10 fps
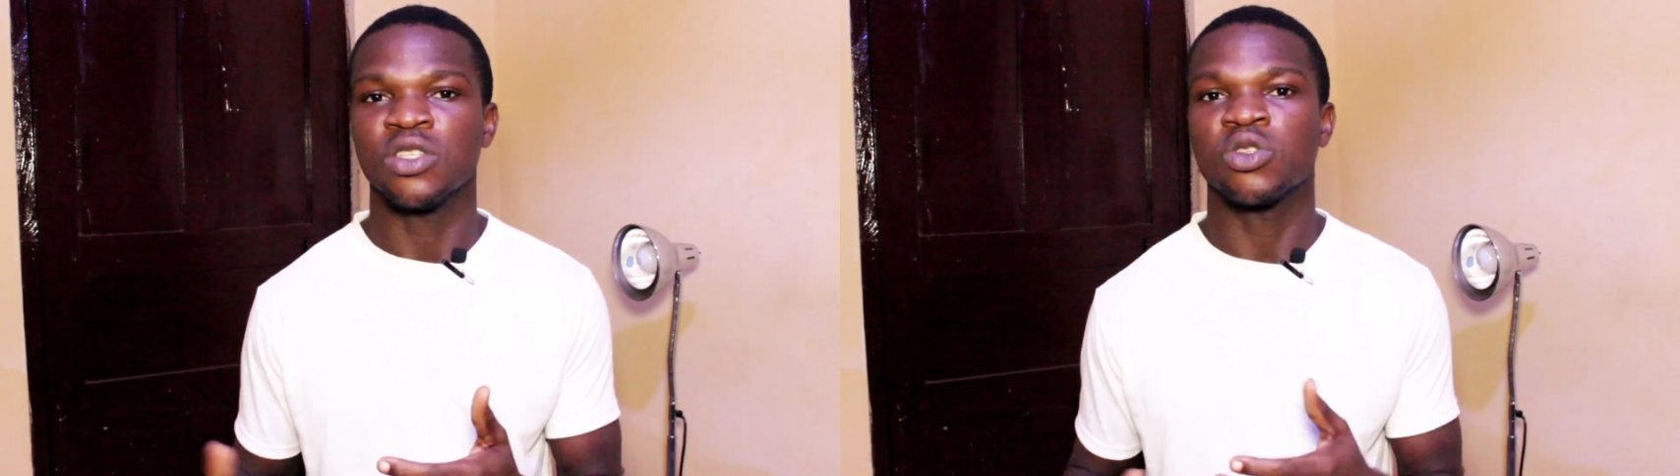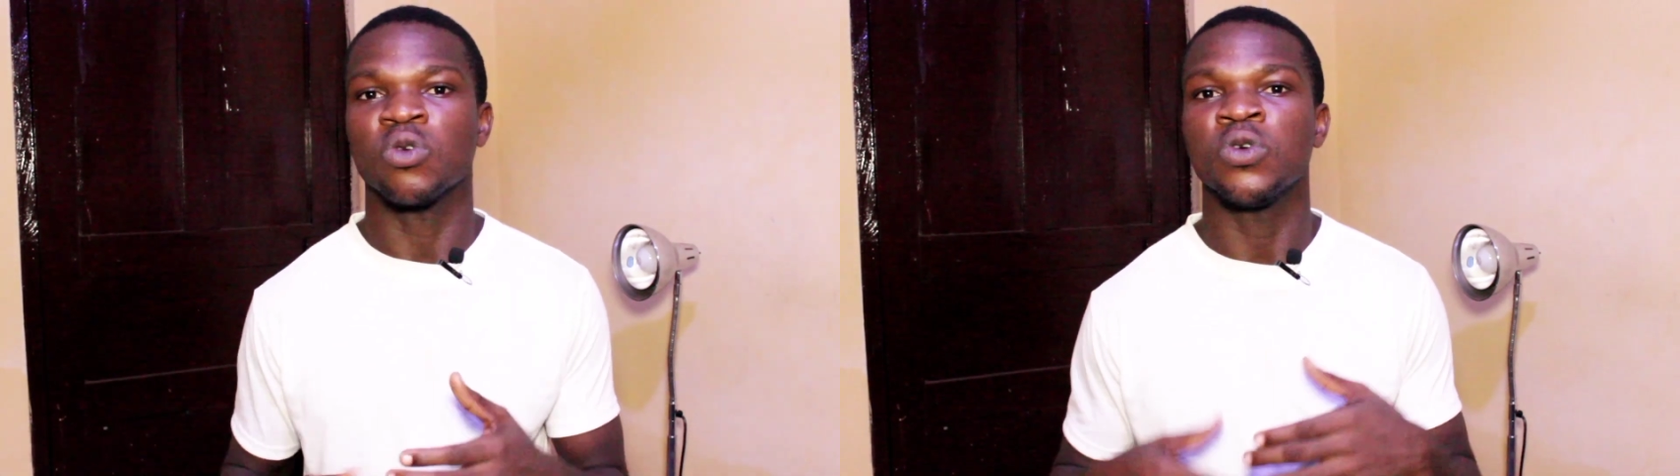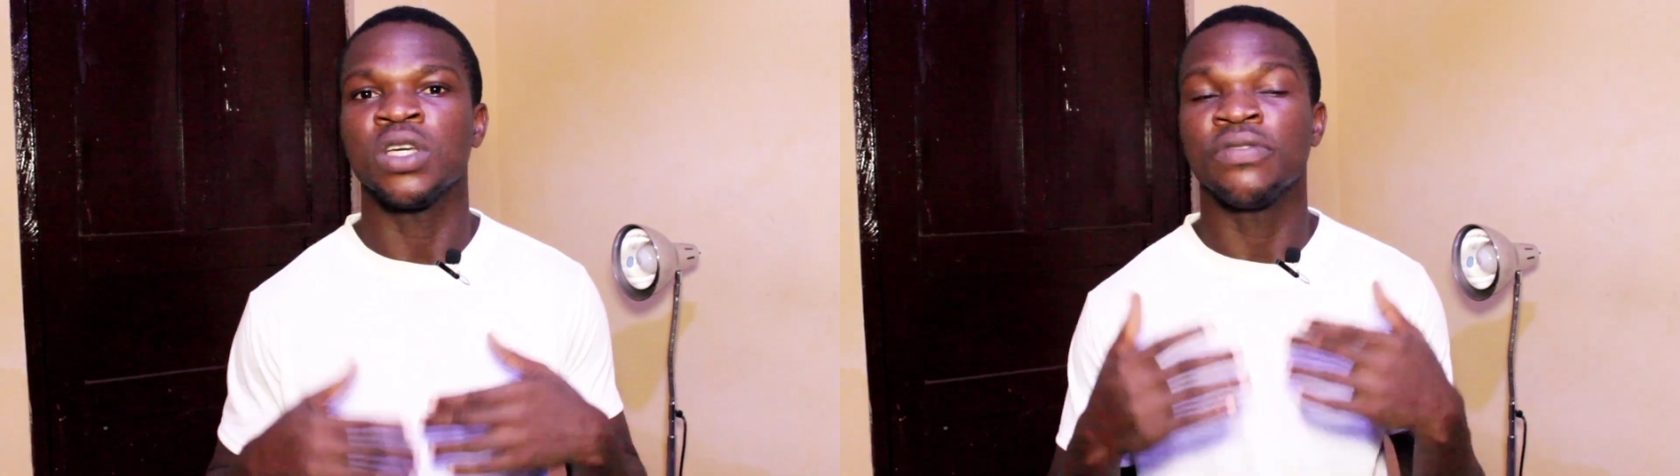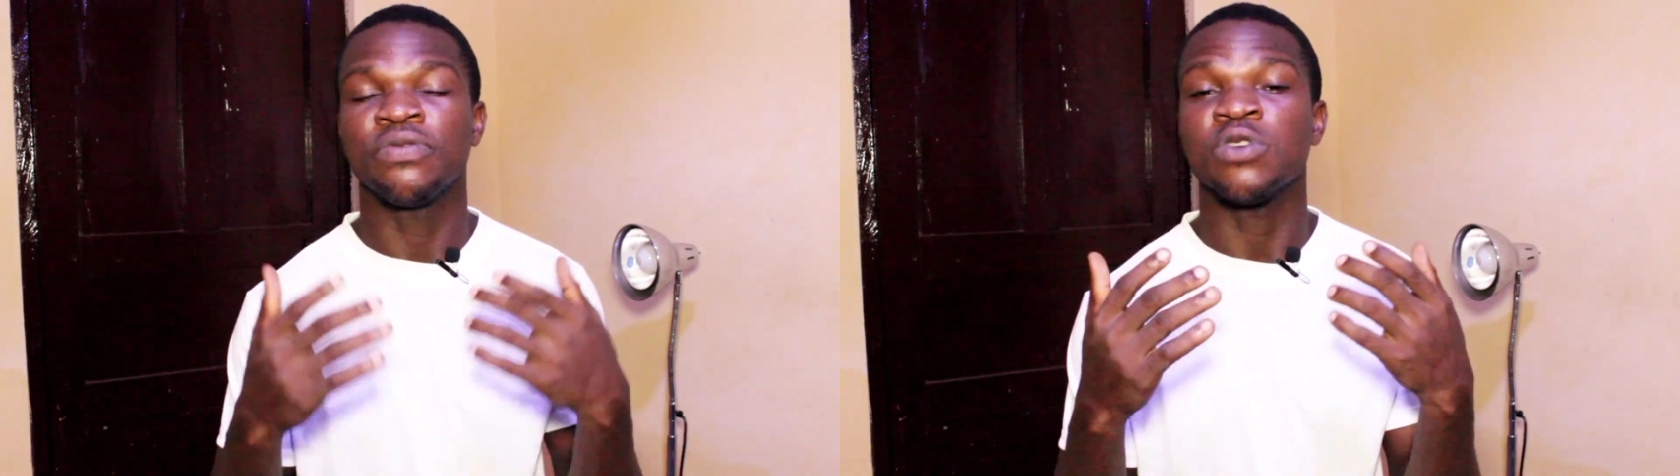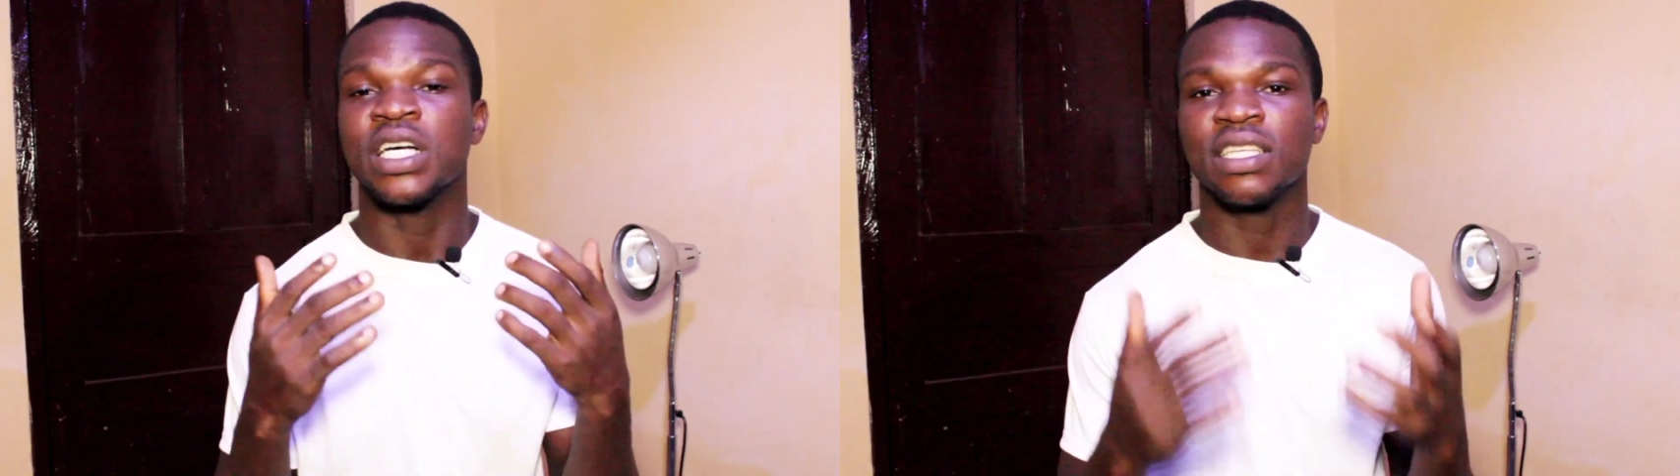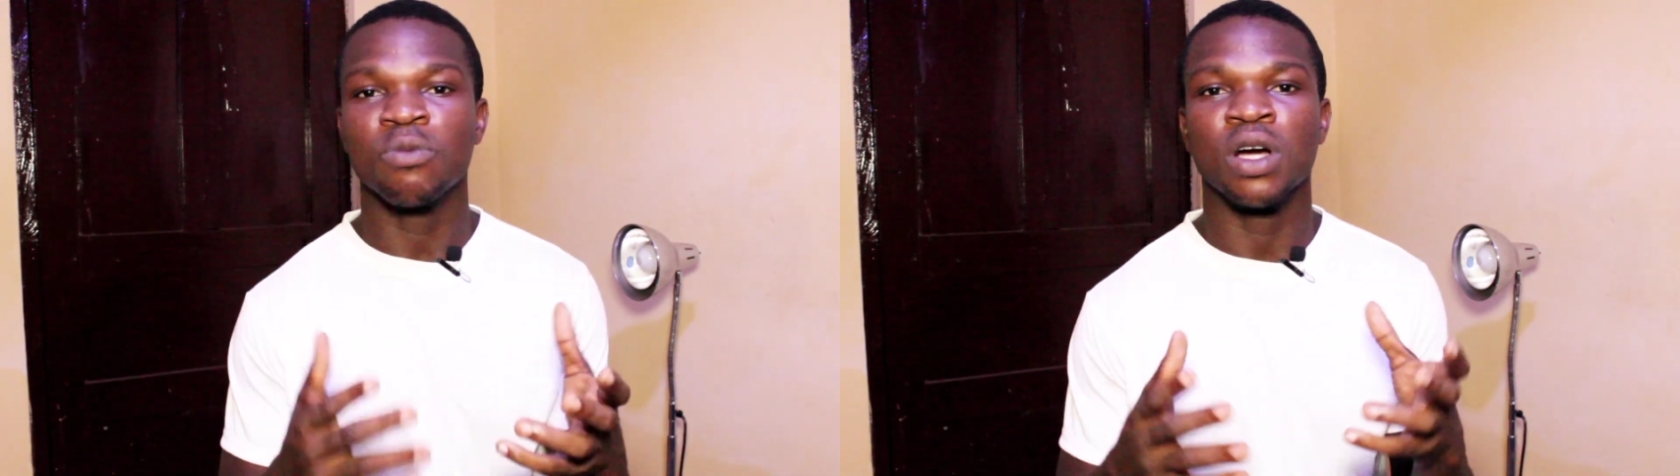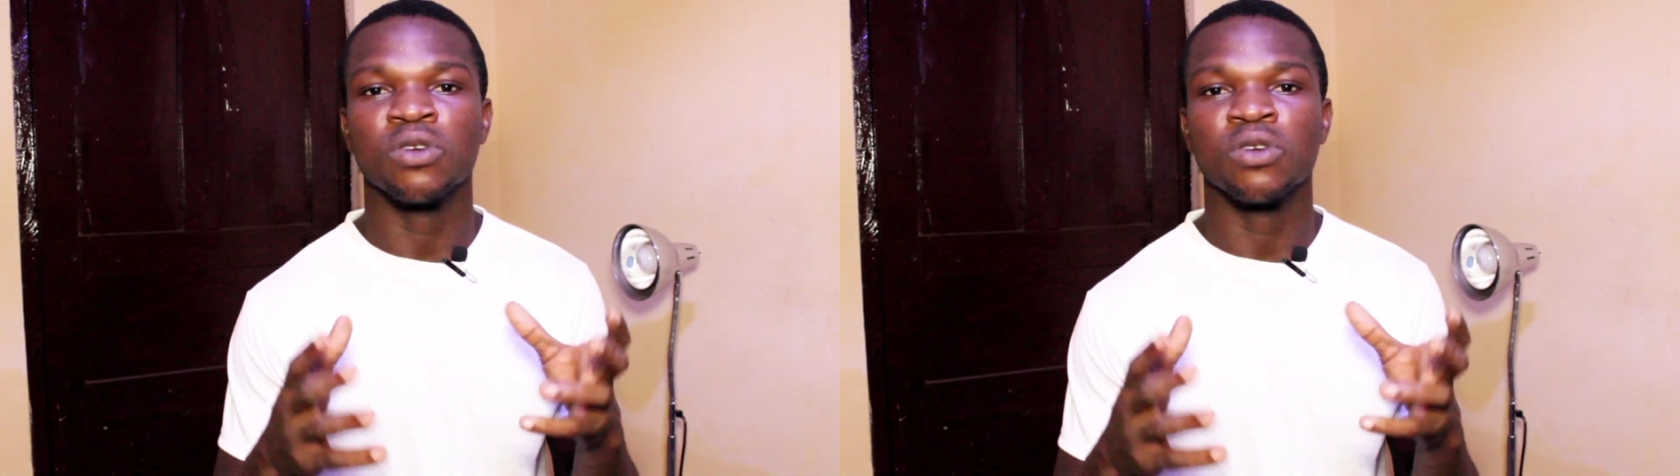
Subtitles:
So if you are someone